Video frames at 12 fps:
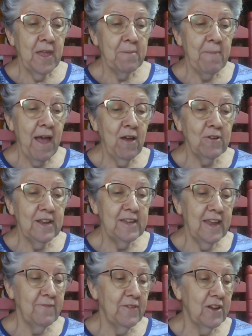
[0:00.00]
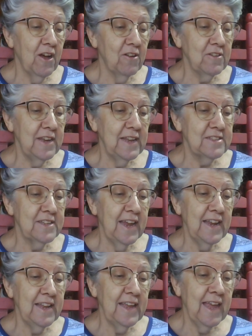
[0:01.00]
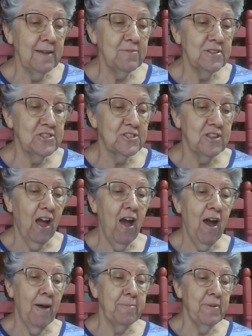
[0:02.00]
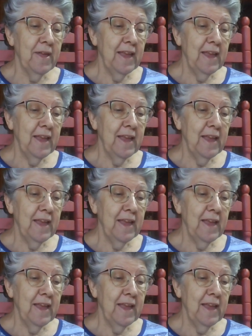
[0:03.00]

My only difficulty is getting him to stop.